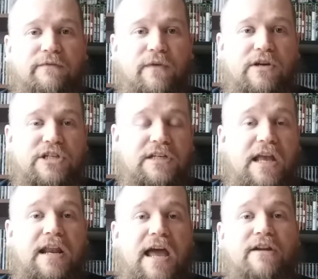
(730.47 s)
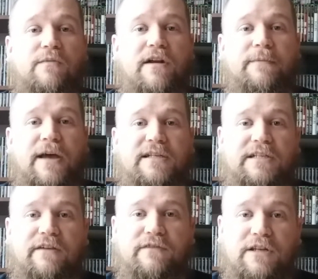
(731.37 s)
version and i don't want to buy
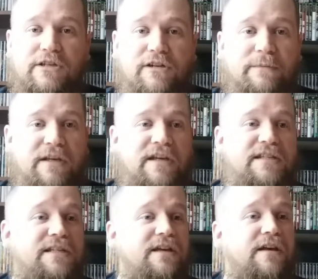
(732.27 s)
stuff digital because